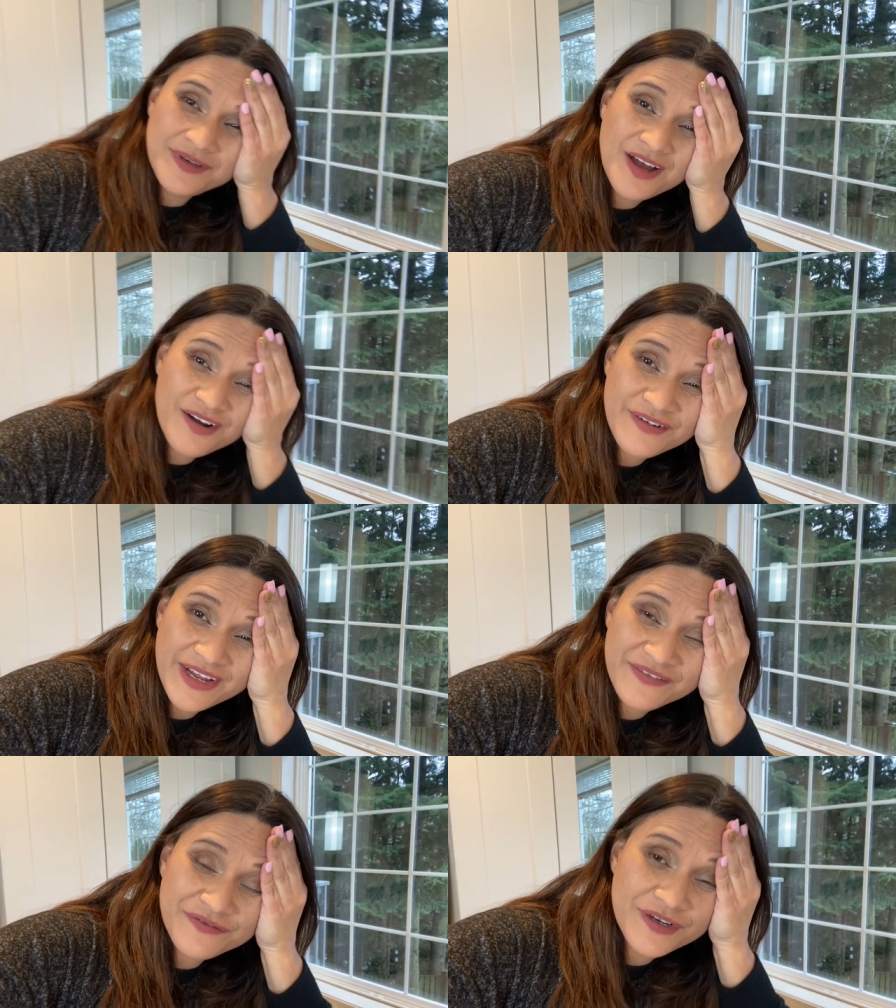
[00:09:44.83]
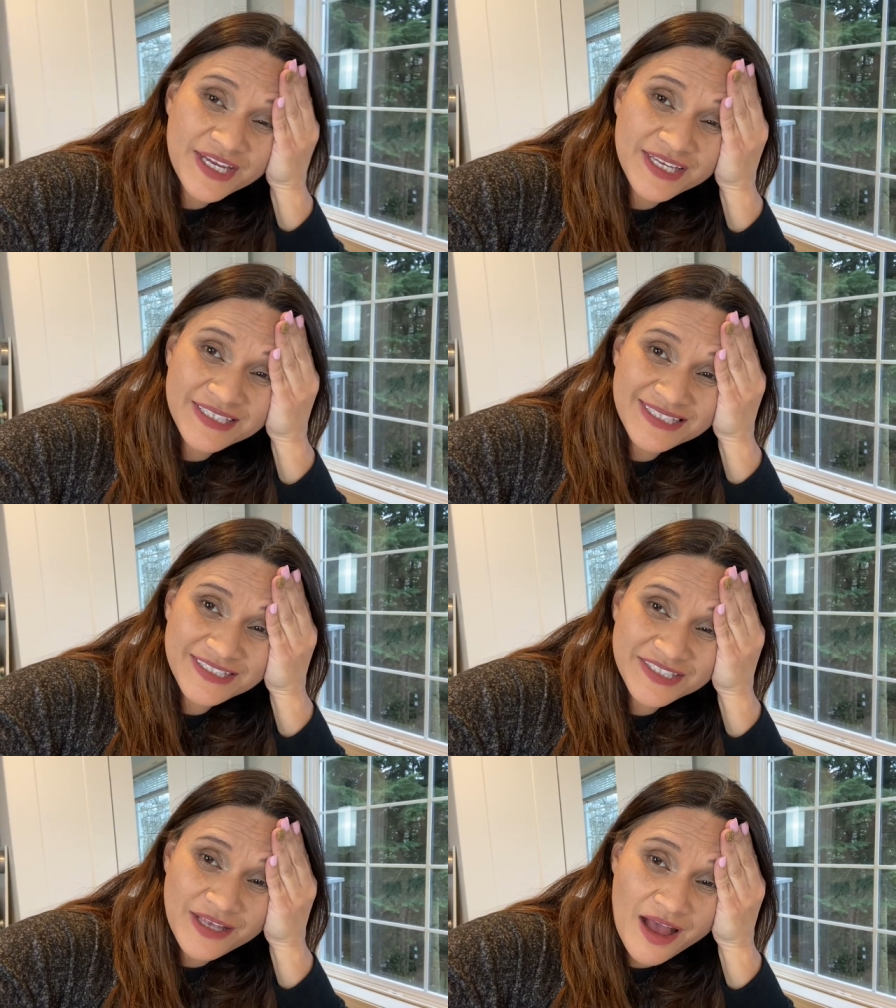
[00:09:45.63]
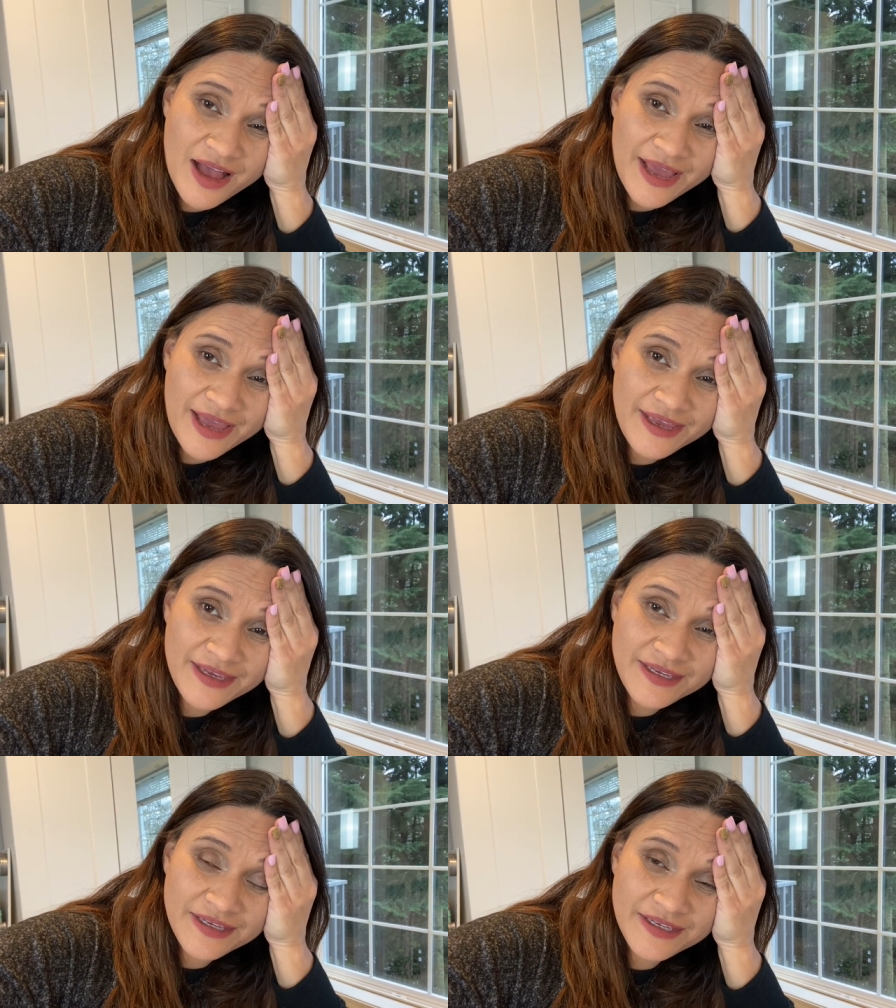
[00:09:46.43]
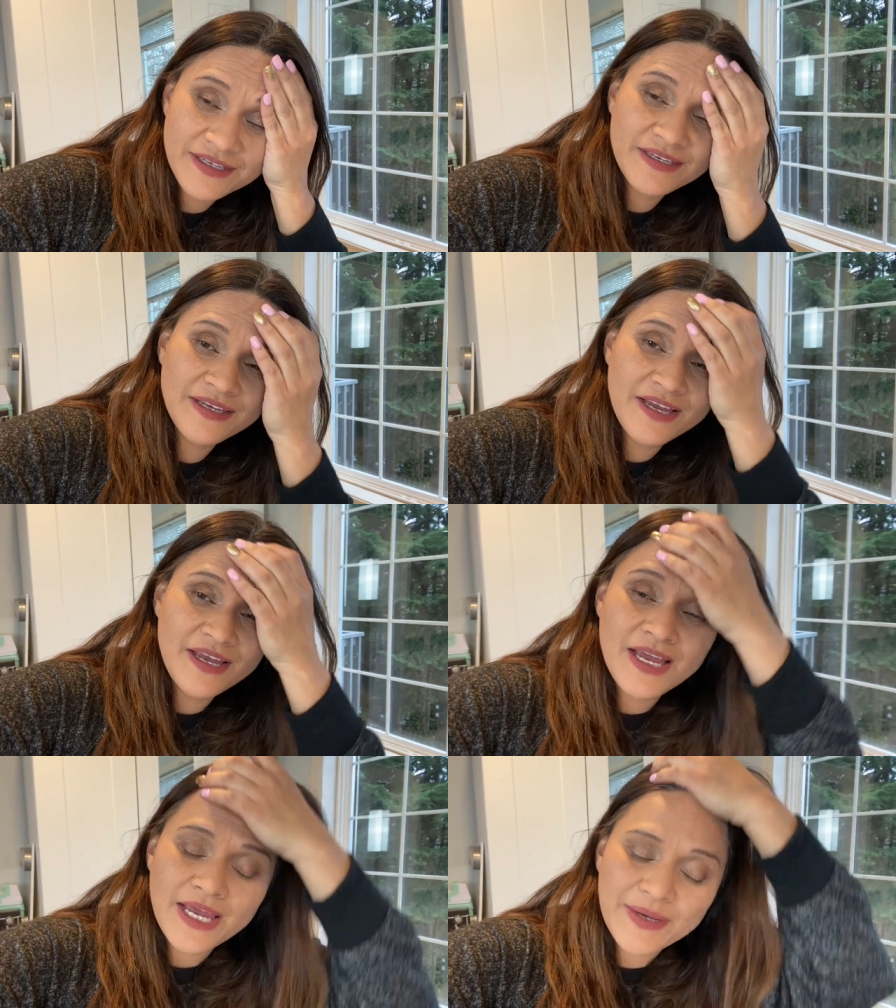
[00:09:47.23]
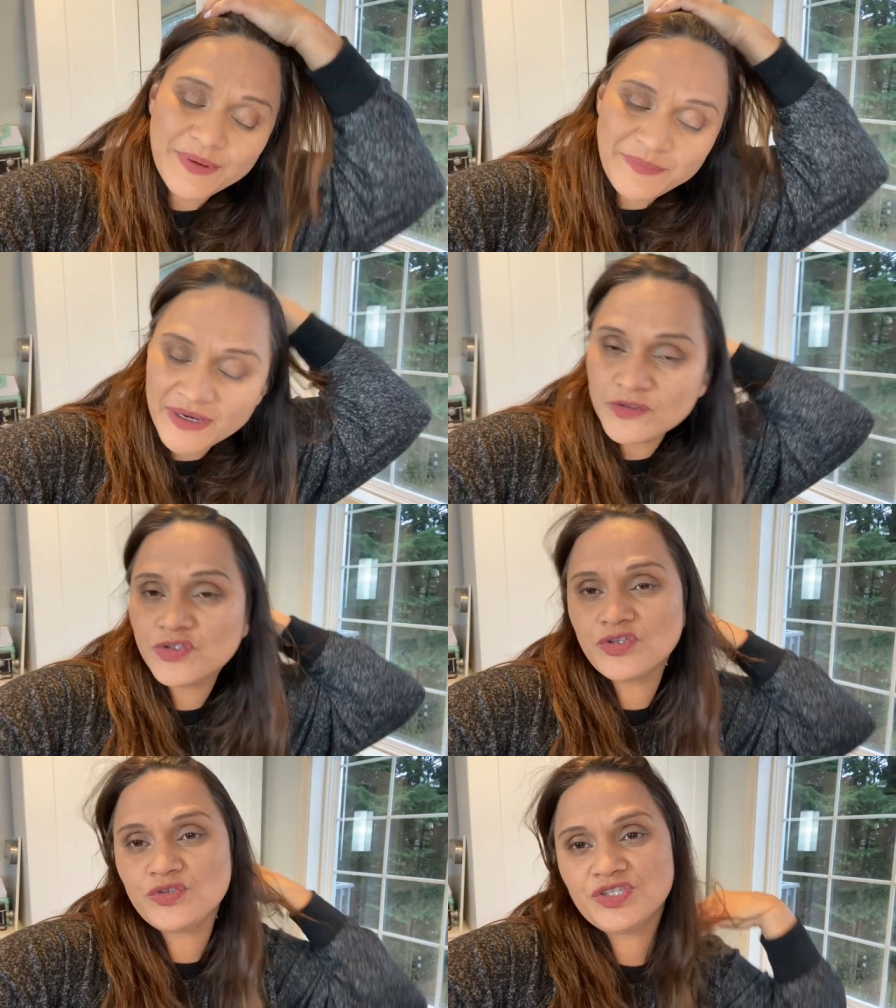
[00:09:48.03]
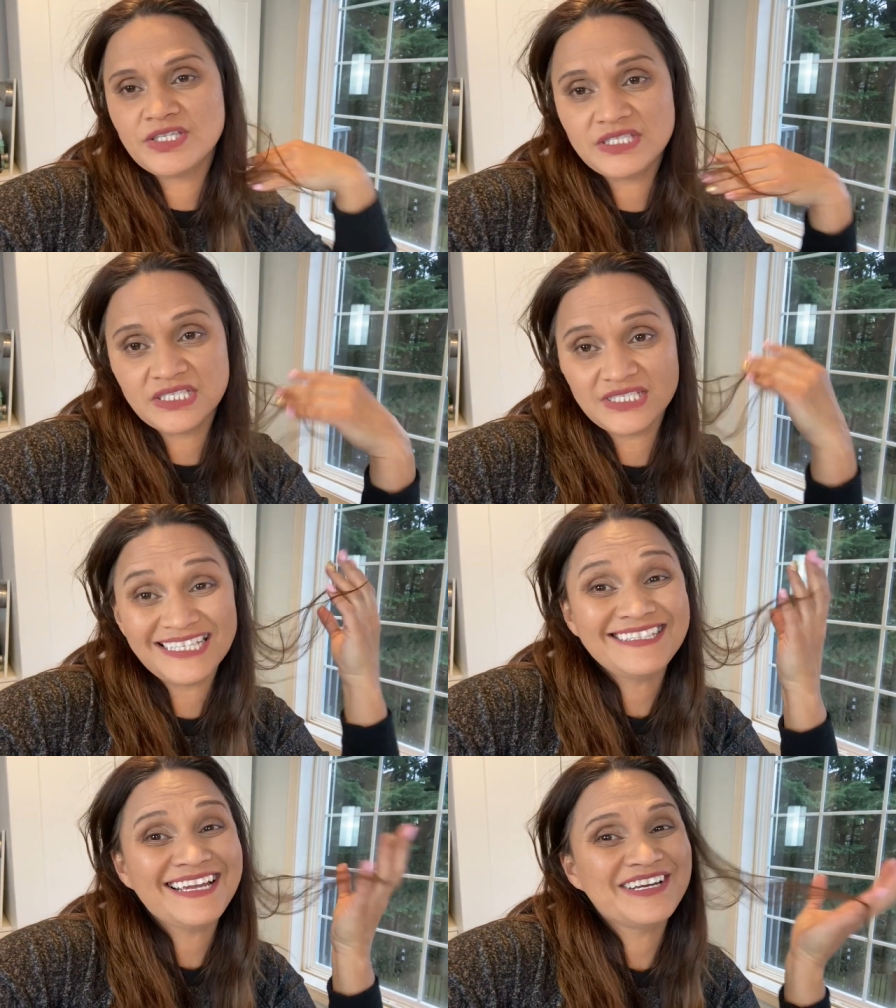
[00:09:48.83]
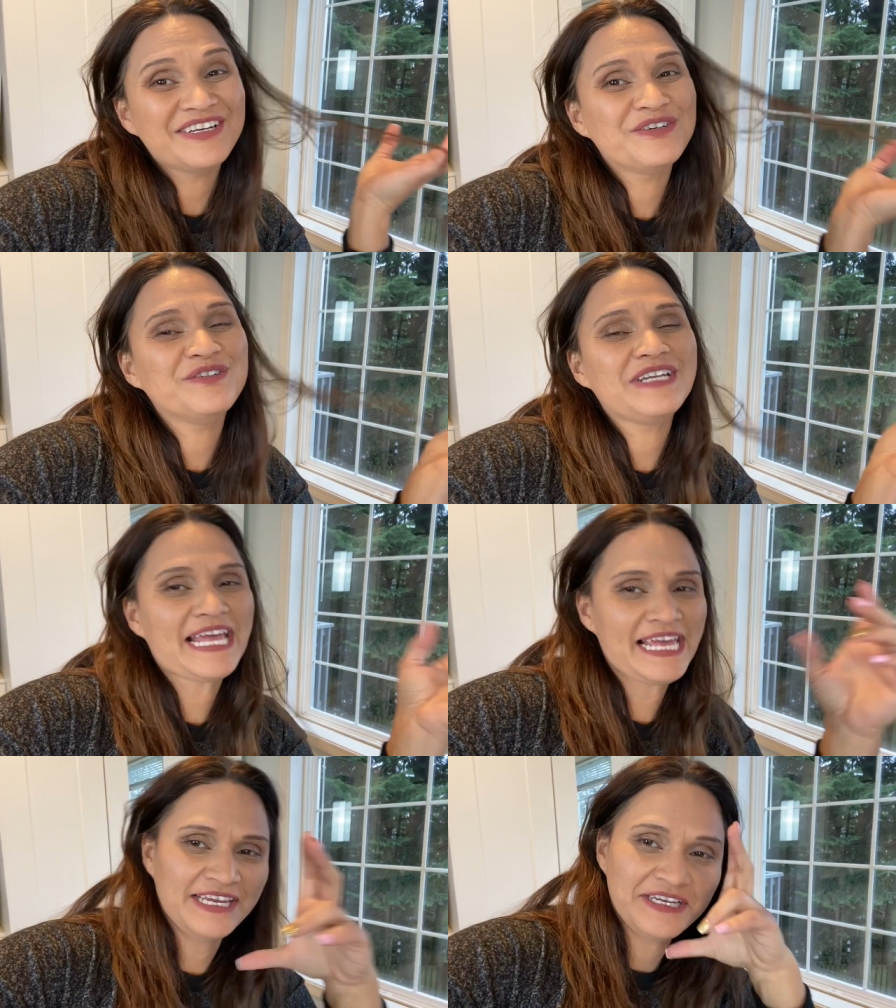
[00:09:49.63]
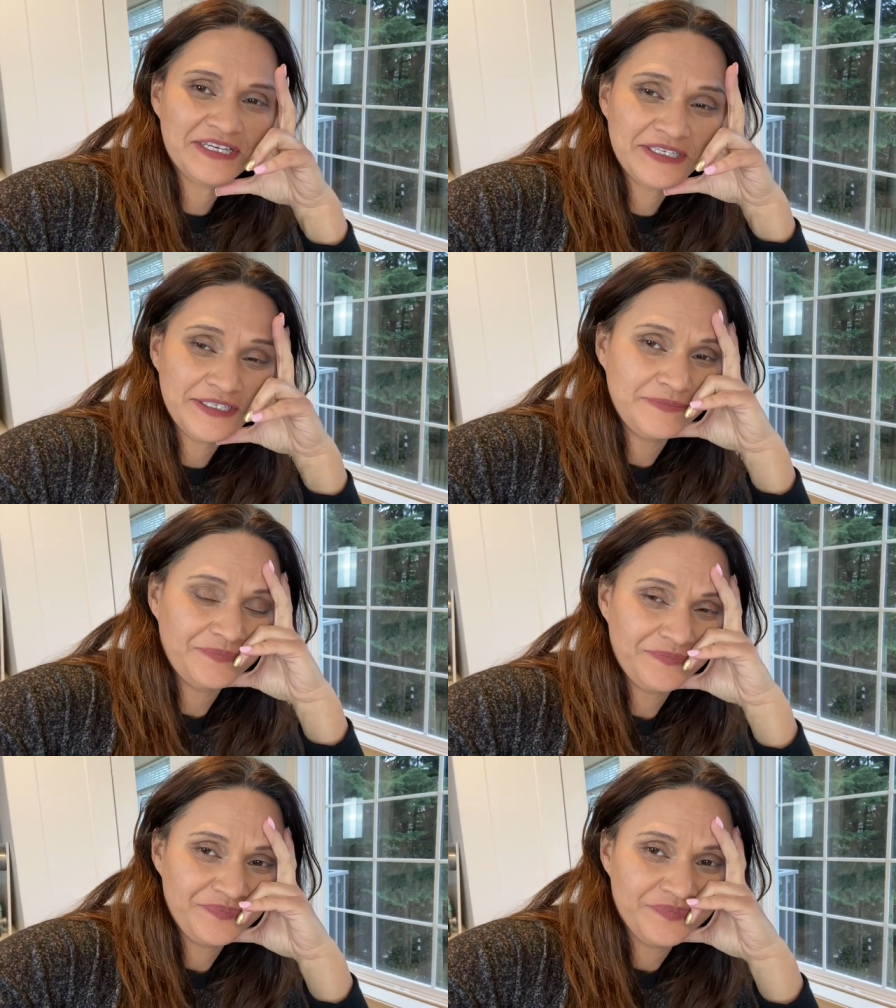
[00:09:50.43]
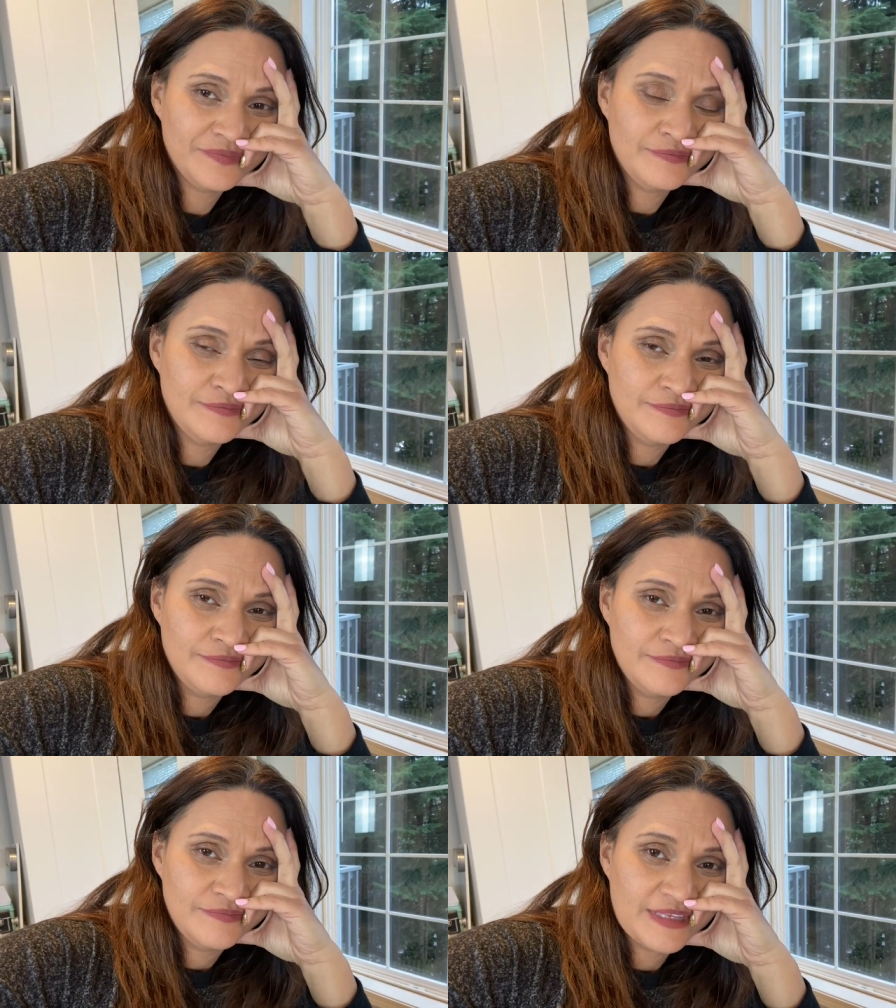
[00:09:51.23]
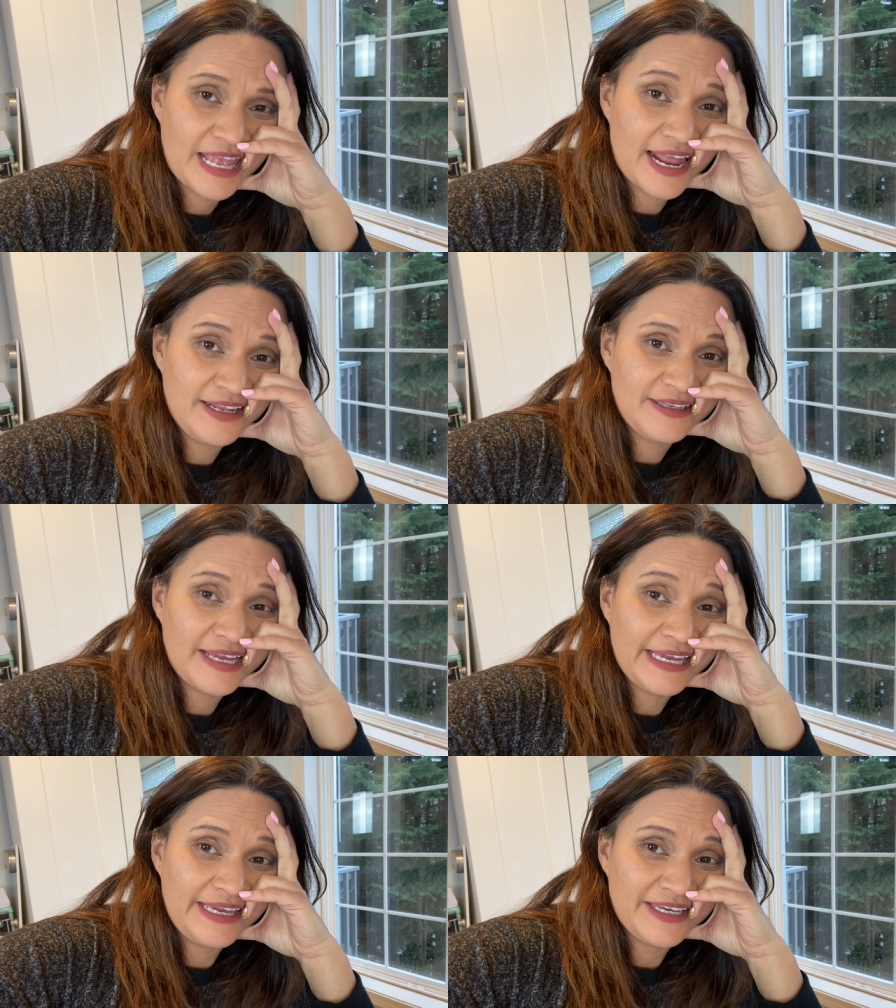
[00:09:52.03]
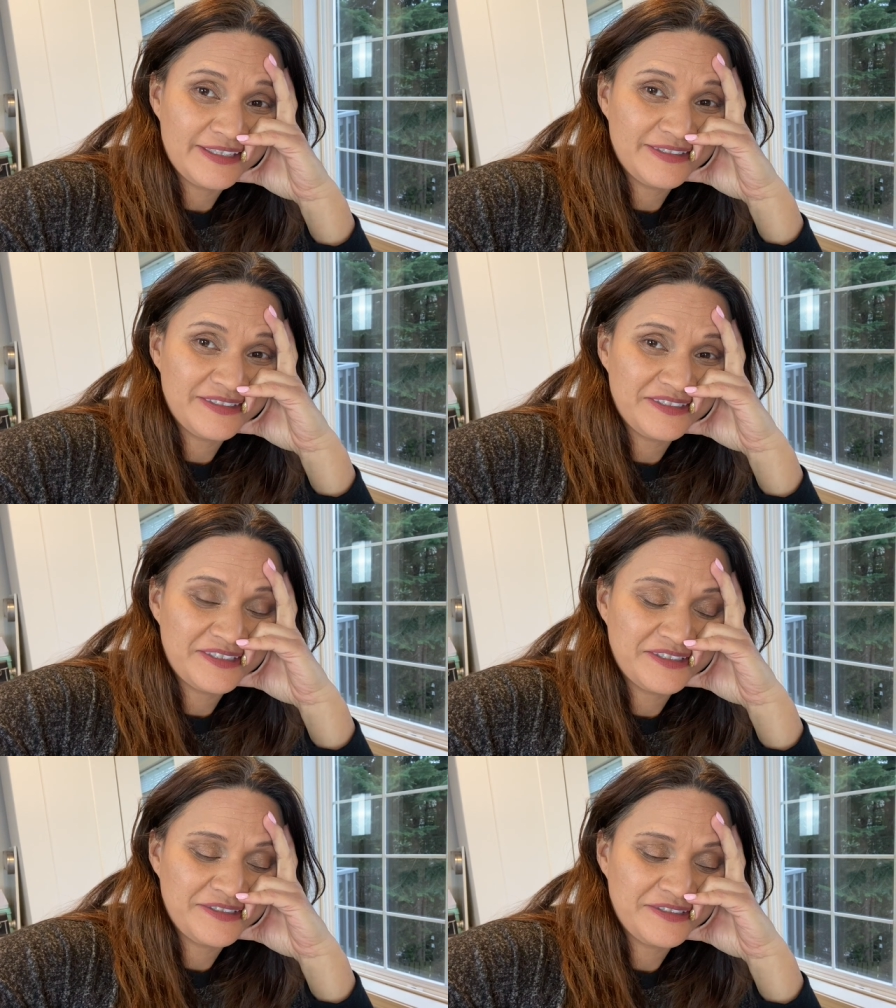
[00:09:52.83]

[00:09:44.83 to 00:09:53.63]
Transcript: All right, friends. I am about to just sit down and edit, I guess.